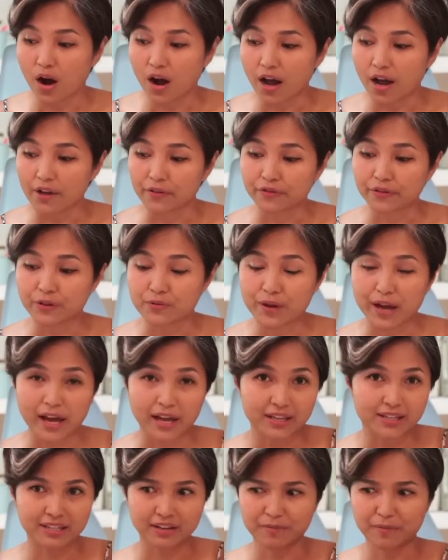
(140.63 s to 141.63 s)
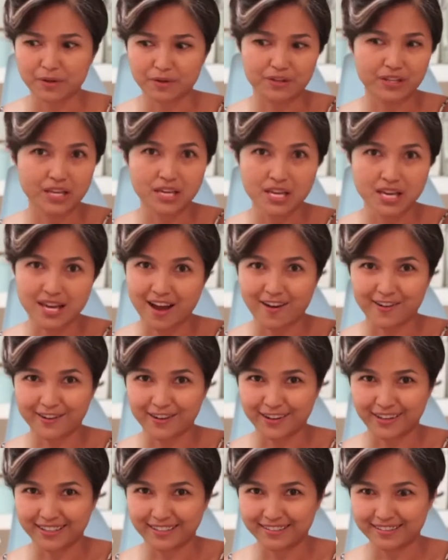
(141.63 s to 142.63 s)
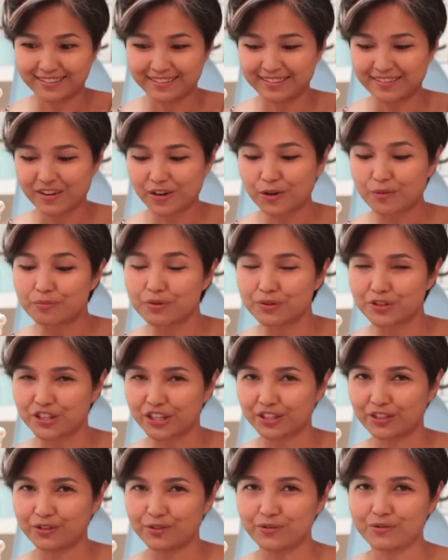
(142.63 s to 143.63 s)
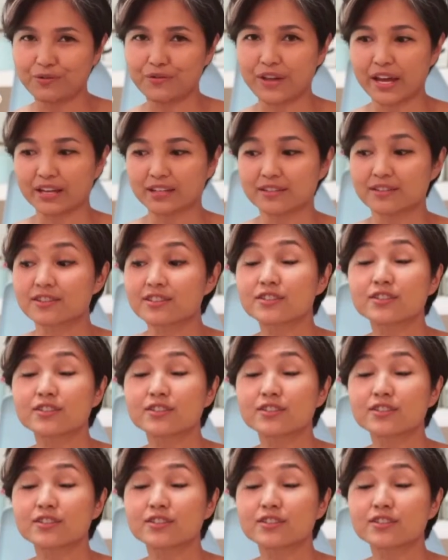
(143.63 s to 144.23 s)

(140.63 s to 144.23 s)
If you guys have been geeking out on kombucha too, then